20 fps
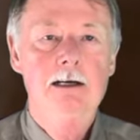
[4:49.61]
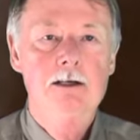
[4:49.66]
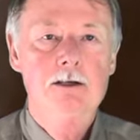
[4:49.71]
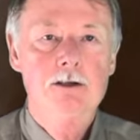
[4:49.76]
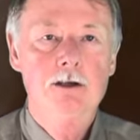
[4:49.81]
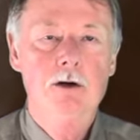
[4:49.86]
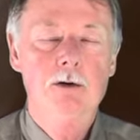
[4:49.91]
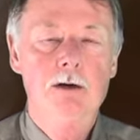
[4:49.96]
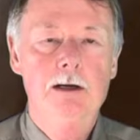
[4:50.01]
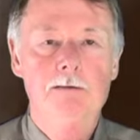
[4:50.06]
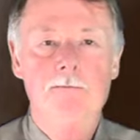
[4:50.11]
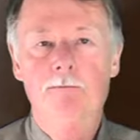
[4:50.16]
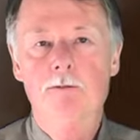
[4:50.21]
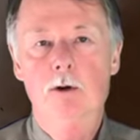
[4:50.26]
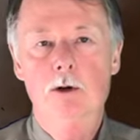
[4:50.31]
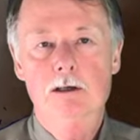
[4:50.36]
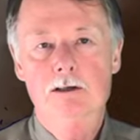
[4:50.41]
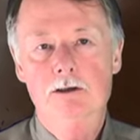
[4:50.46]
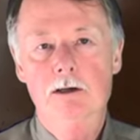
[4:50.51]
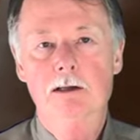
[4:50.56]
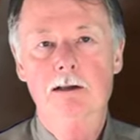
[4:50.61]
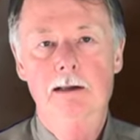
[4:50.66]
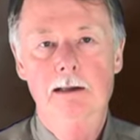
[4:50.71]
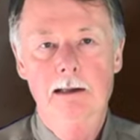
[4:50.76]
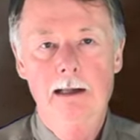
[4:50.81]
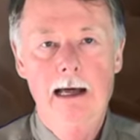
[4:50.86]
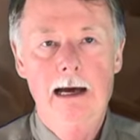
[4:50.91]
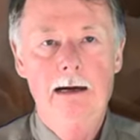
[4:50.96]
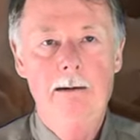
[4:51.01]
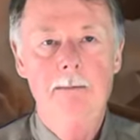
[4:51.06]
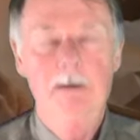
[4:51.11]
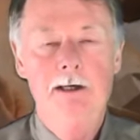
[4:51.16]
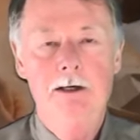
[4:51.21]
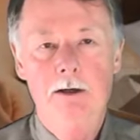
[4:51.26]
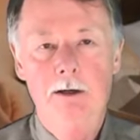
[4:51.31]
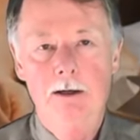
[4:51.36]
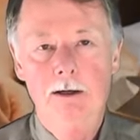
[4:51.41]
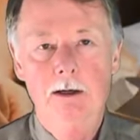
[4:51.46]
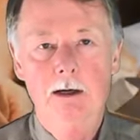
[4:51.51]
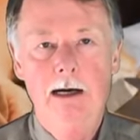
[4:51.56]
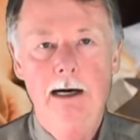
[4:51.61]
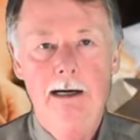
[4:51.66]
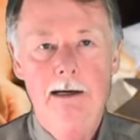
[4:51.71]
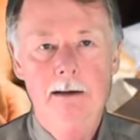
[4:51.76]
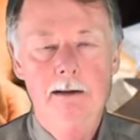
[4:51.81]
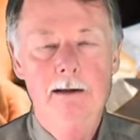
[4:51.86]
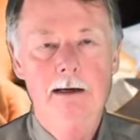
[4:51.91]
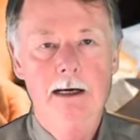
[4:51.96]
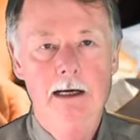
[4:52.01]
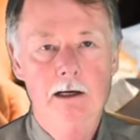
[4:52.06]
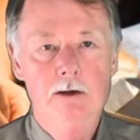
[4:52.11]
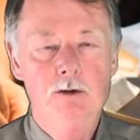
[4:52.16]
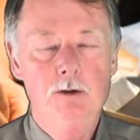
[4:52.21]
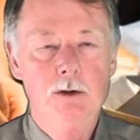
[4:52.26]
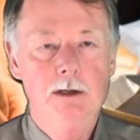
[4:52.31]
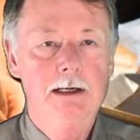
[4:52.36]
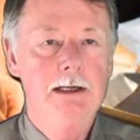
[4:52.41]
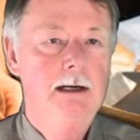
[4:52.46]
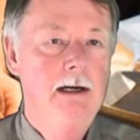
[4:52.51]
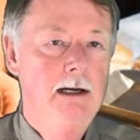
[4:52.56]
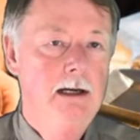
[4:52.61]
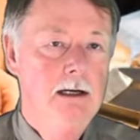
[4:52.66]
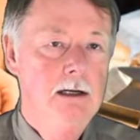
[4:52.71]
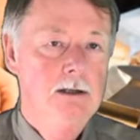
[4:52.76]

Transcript: So it forced a lot of material out of the country.